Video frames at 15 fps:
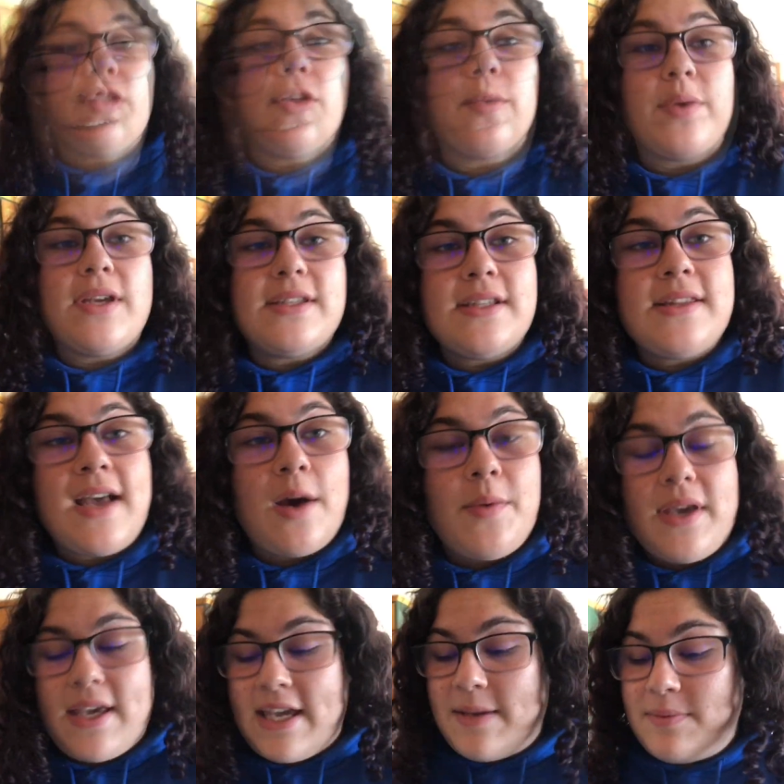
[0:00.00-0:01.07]
The reason that
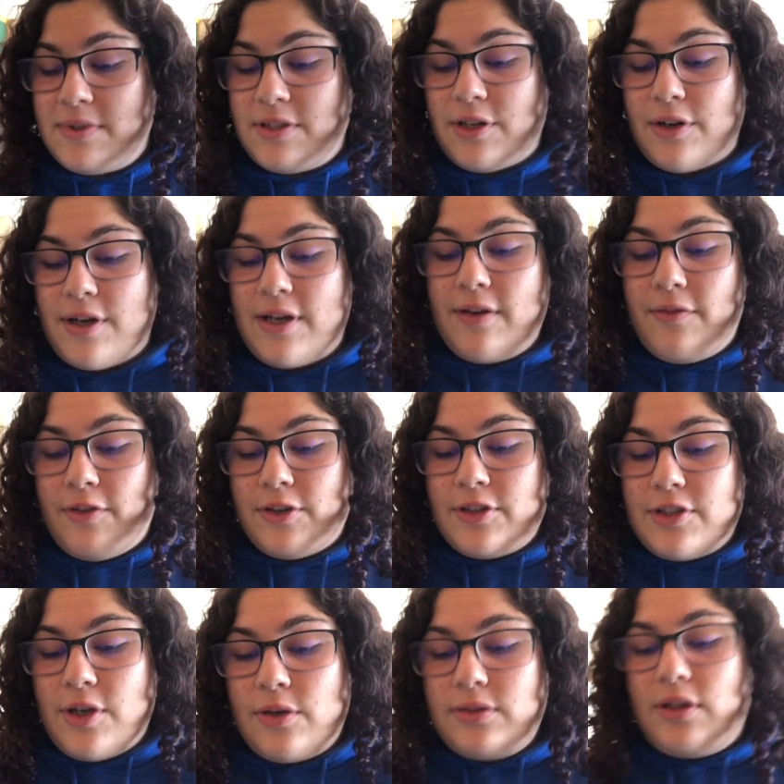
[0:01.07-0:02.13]
we keep stirring for
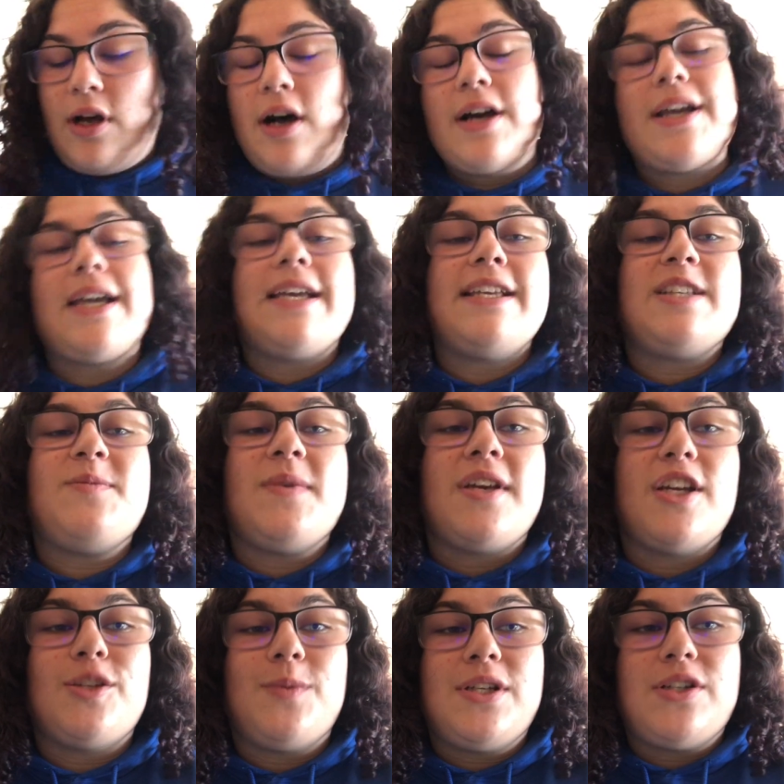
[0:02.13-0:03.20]
so long is
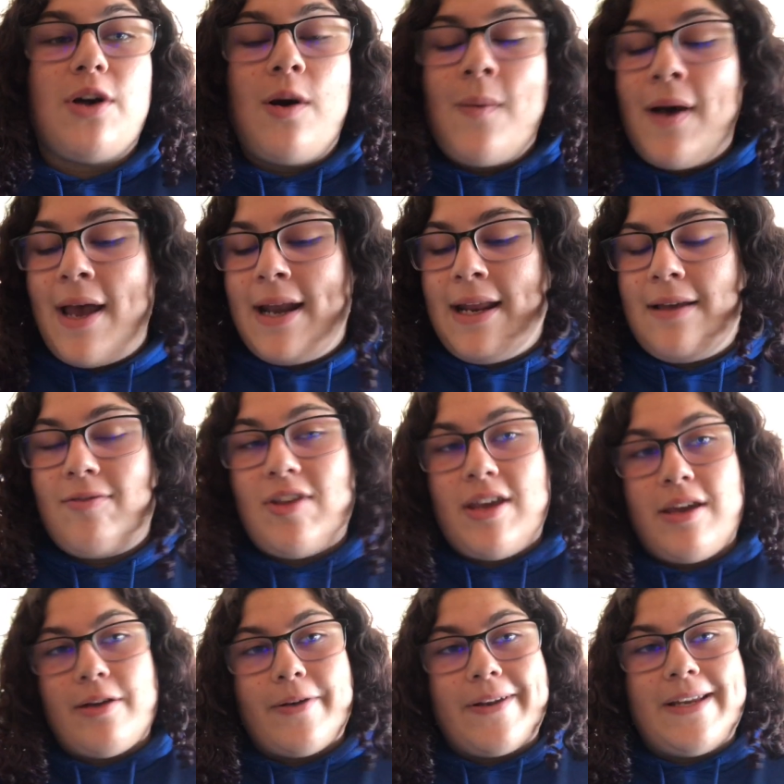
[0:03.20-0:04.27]
because we don't want any of the
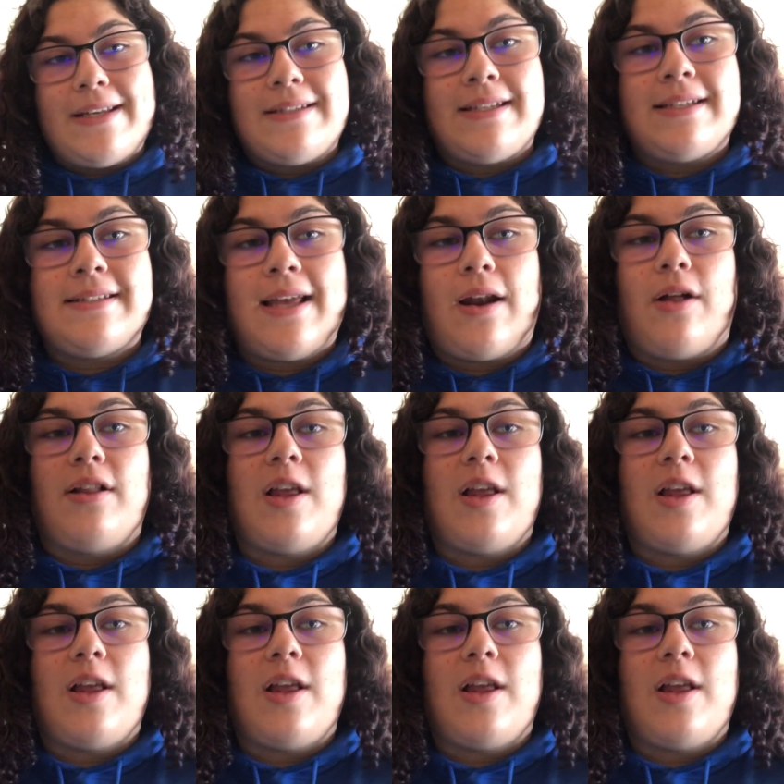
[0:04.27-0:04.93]
ingredients to settle.